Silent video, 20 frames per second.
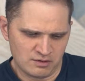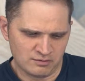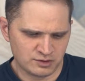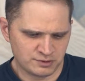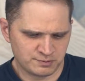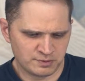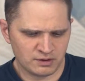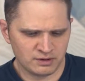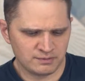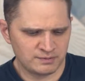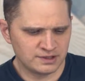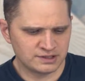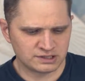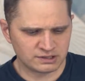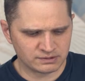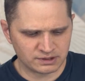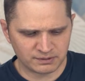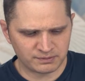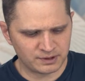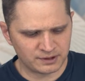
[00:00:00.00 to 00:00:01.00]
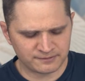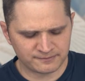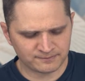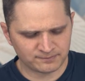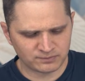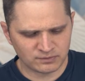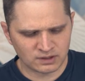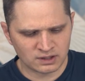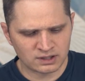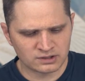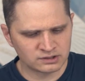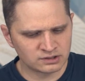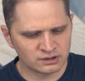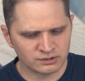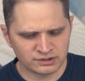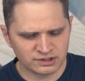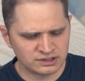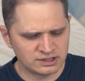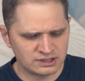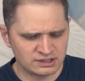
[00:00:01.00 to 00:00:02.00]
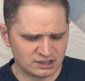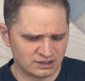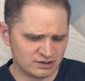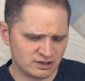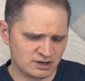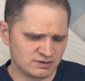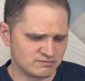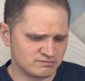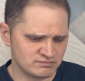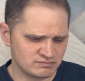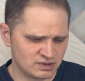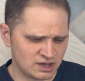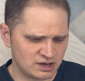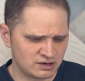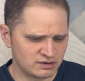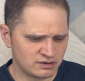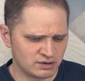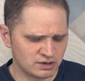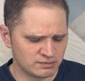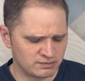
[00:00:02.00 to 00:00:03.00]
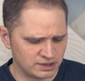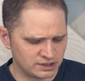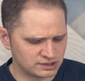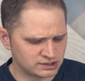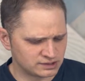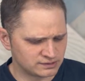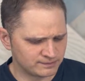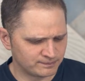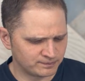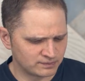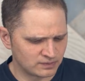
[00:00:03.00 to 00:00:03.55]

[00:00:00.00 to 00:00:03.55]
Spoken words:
Which probably means something, but he doesn't go into detail here. I don't know what it means.